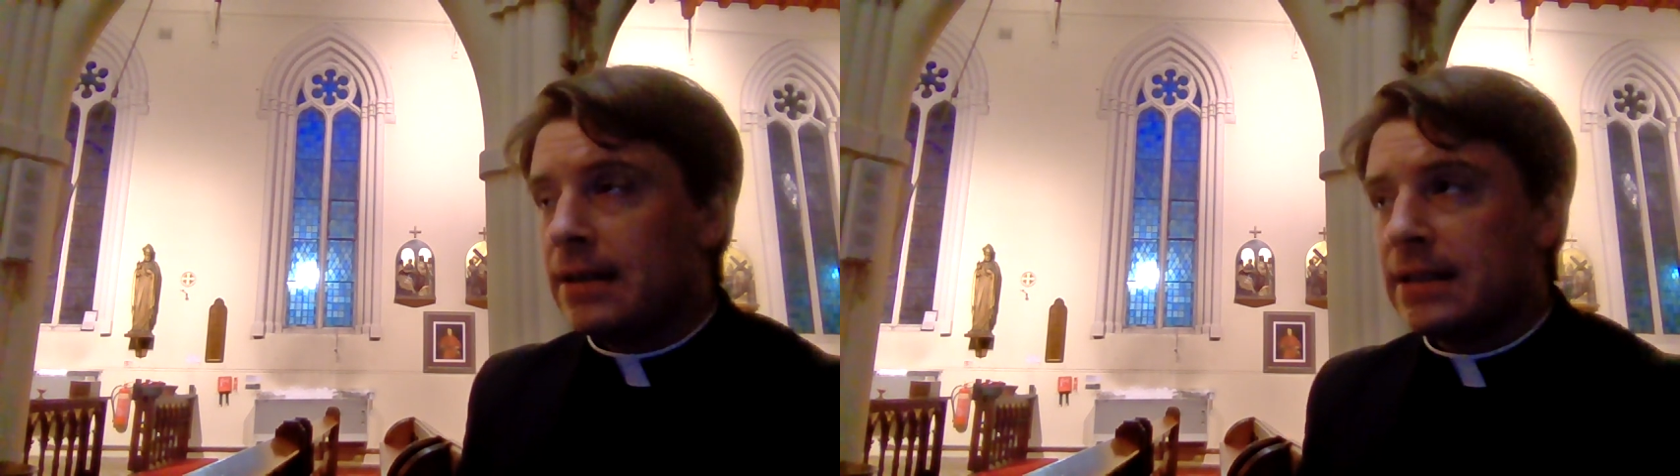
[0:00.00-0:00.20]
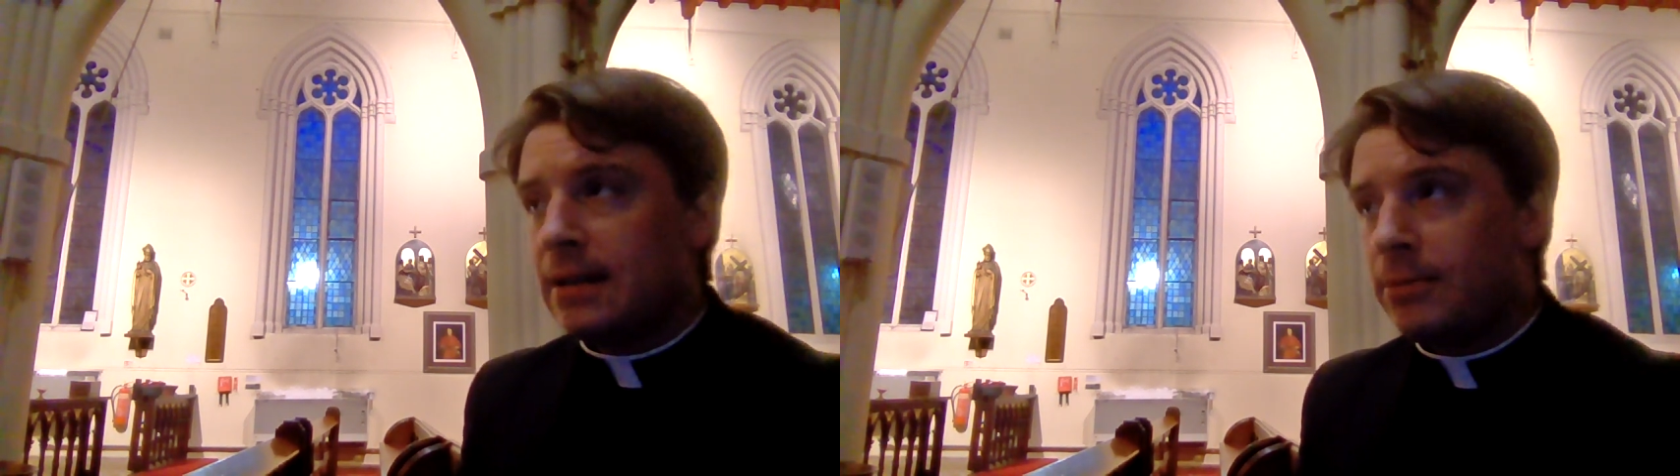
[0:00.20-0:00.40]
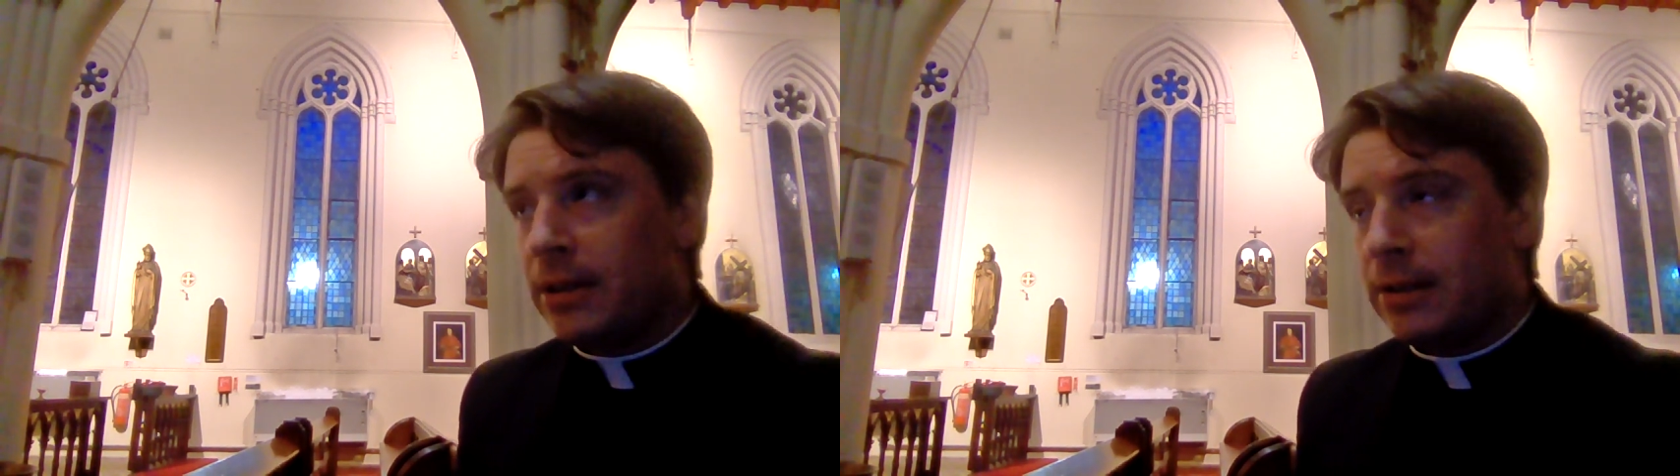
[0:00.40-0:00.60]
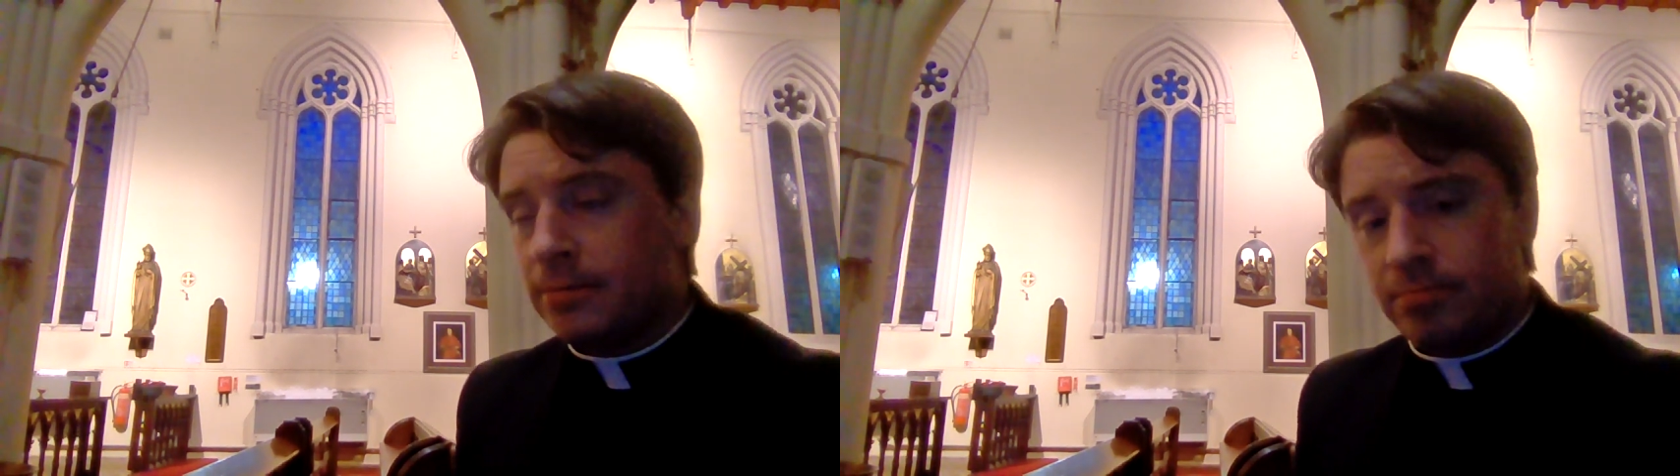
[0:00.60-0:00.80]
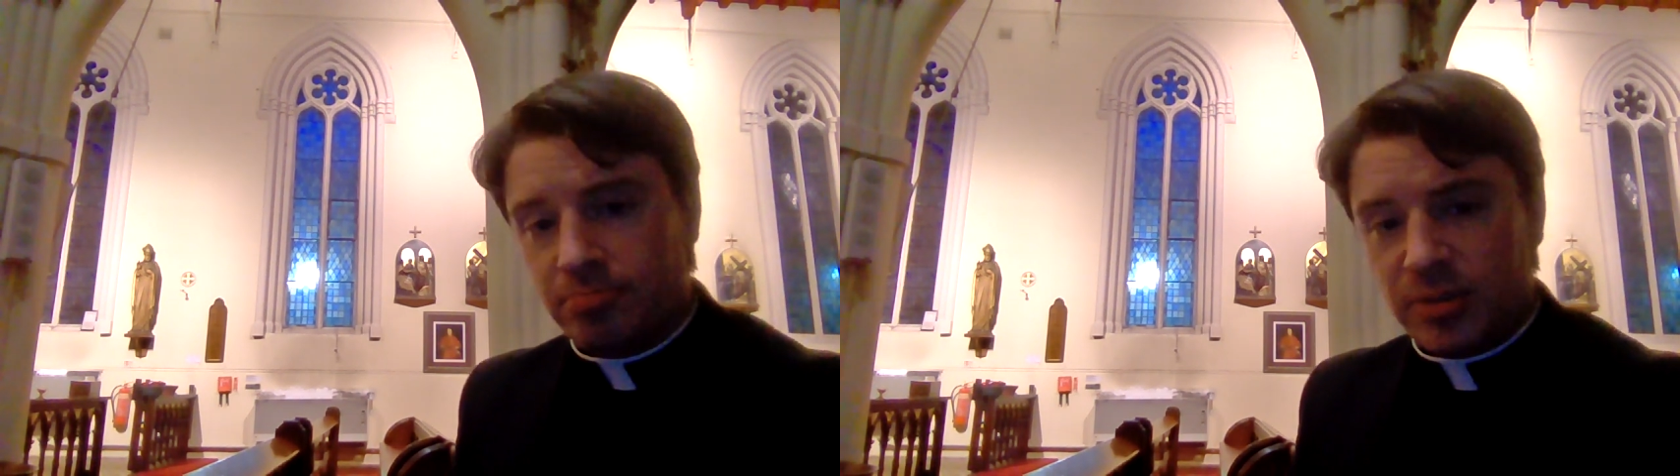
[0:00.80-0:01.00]
the same way
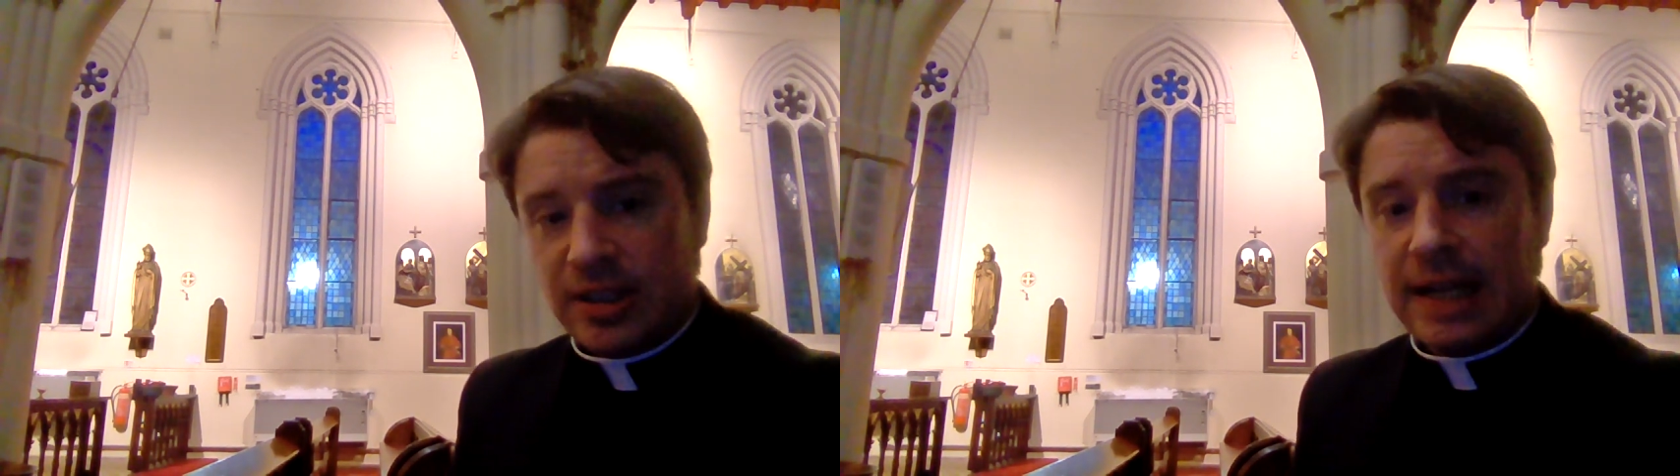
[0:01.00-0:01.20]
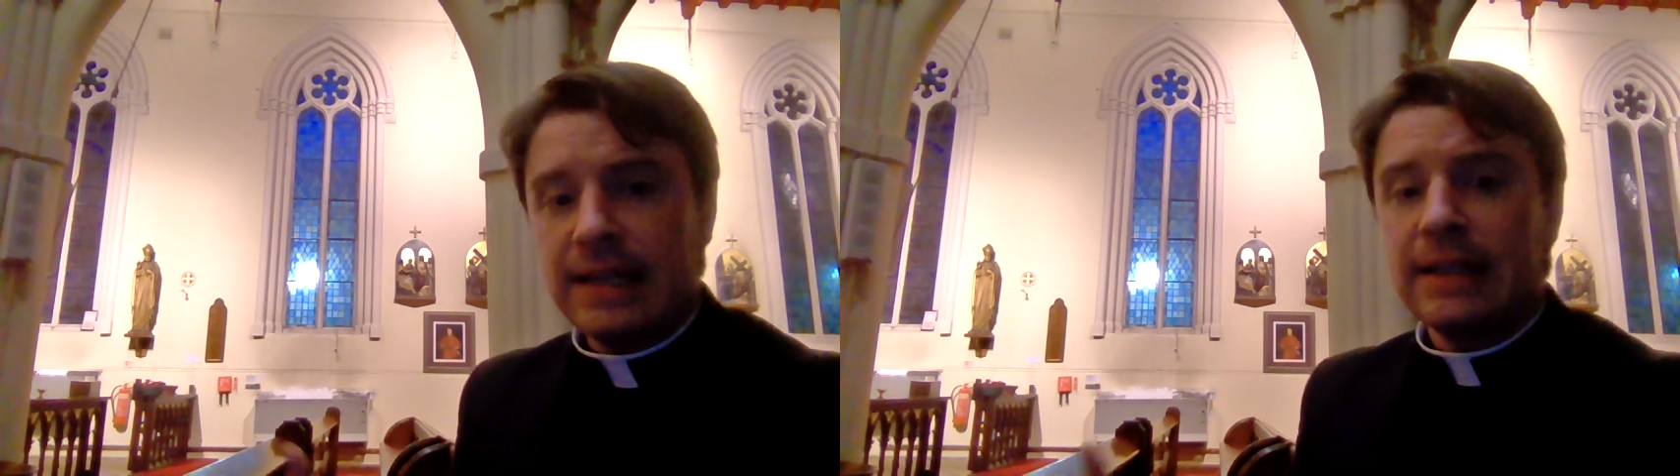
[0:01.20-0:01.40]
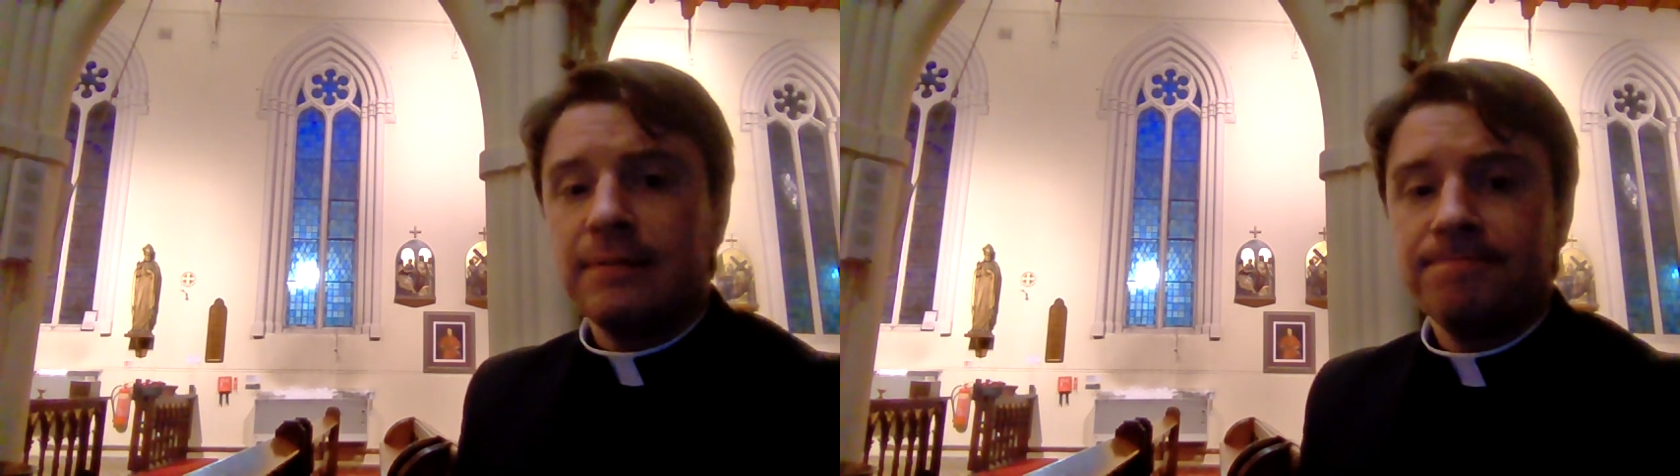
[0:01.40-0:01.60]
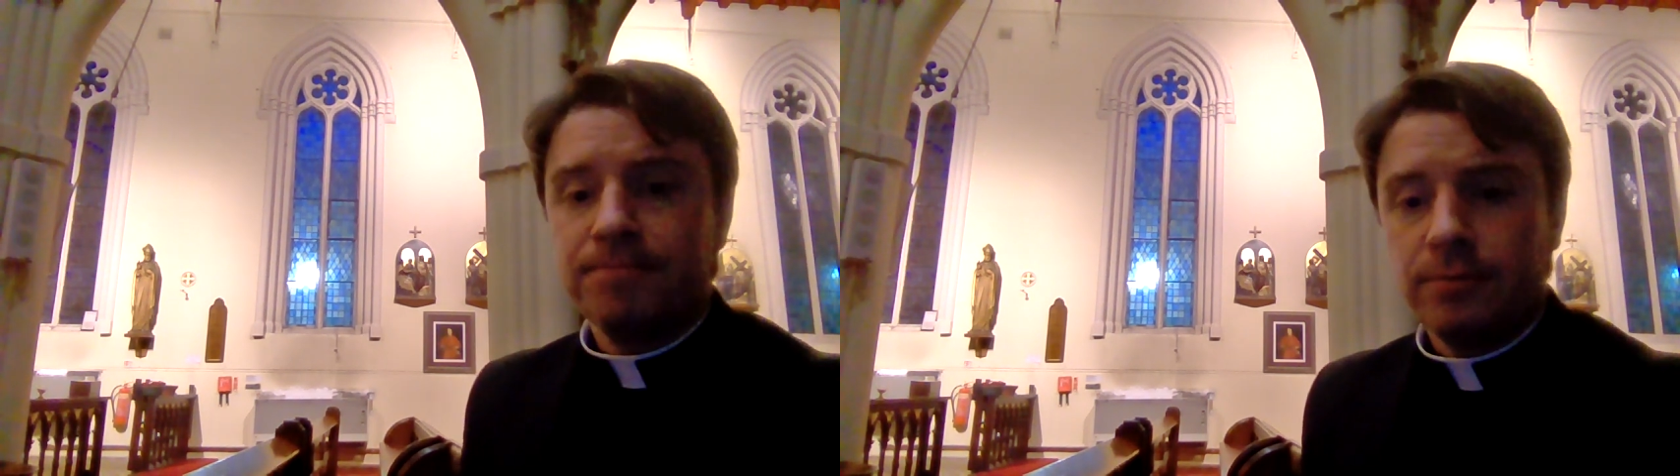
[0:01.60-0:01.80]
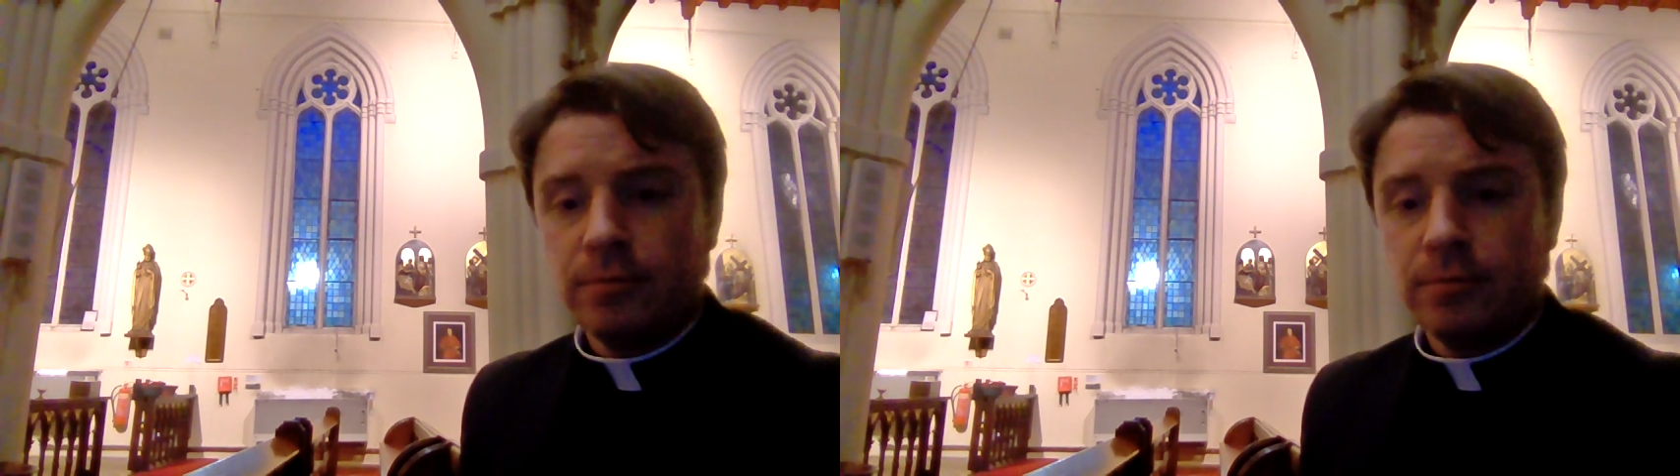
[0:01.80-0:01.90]
that standing